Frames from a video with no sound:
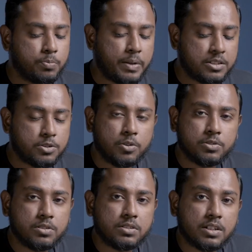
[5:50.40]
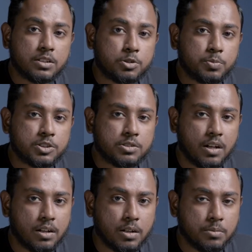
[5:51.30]
based on the customer's
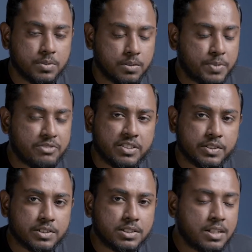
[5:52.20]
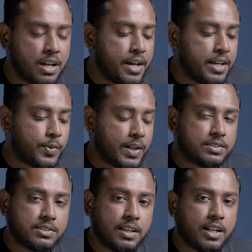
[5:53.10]
preferences, you can
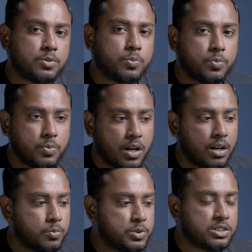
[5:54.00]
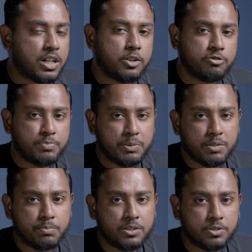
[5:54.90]
select which kind of
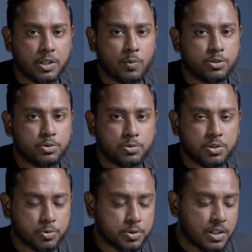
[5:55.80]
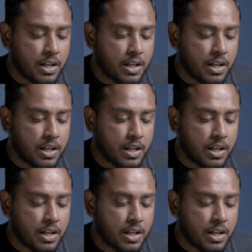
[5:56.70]
payment method they want to use.